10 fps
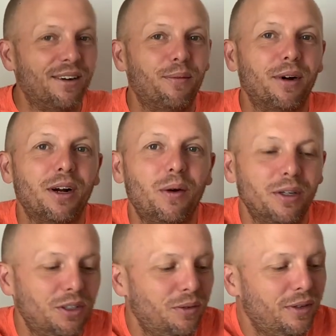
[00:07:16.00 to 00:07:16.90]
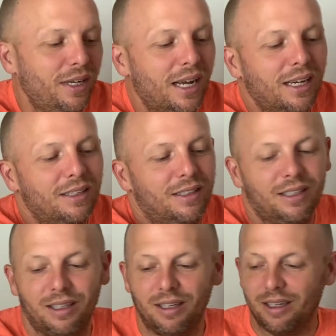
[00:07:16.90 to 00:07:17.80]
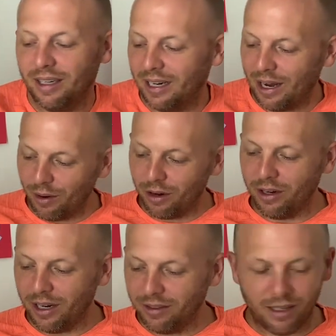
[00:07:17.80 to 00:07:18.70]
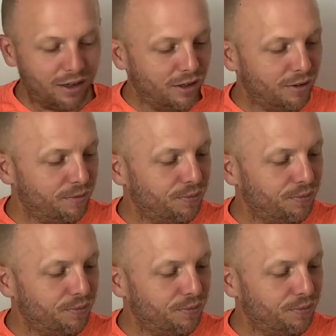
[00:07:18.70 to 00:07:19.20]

We're going to next get out our next letter.